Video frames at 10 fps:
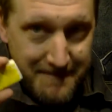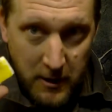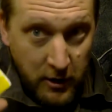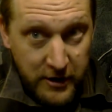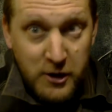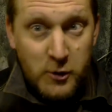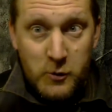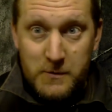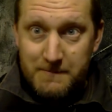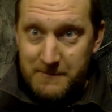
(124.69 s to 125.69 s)
I
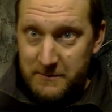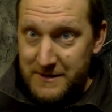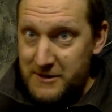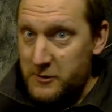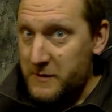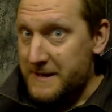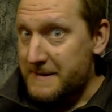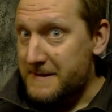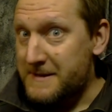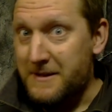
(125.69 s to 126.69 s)
know, I've been
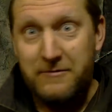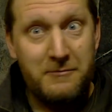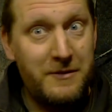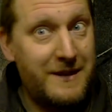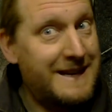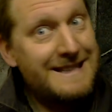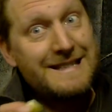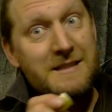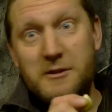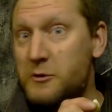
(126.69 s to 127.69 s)
doing stuff with
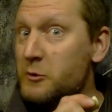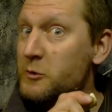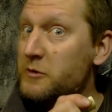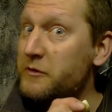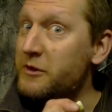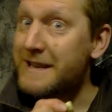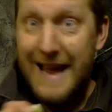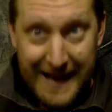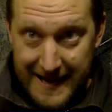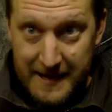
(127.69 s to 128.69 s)
kids in schools for a
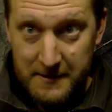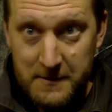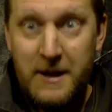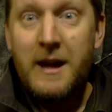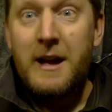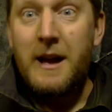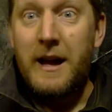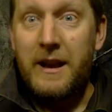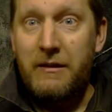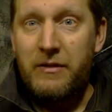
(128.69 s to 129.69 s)
decade,
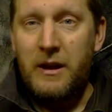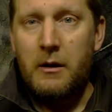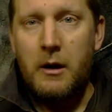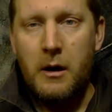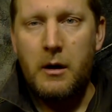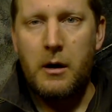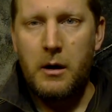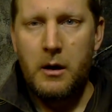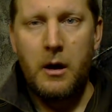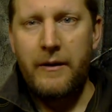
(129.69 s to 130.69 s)
and they think, oh,
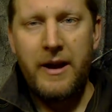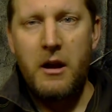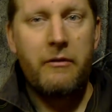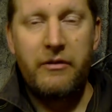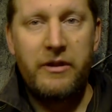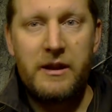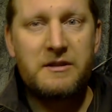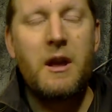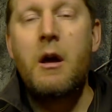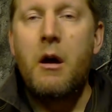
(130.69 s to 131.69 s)
I've had enough of
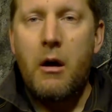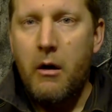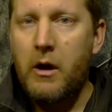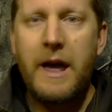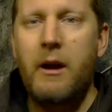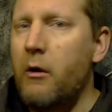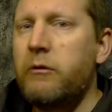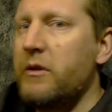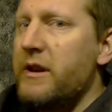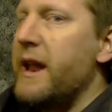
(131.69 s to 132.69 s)
this. I'll get it
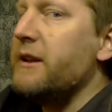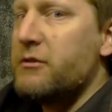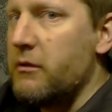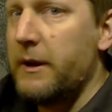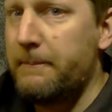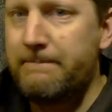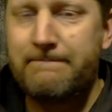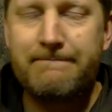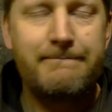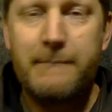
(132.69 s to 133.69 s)
off with the next grit.
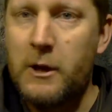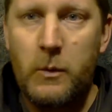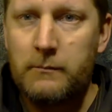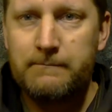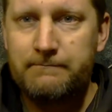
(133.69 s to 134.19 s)
No, you won't.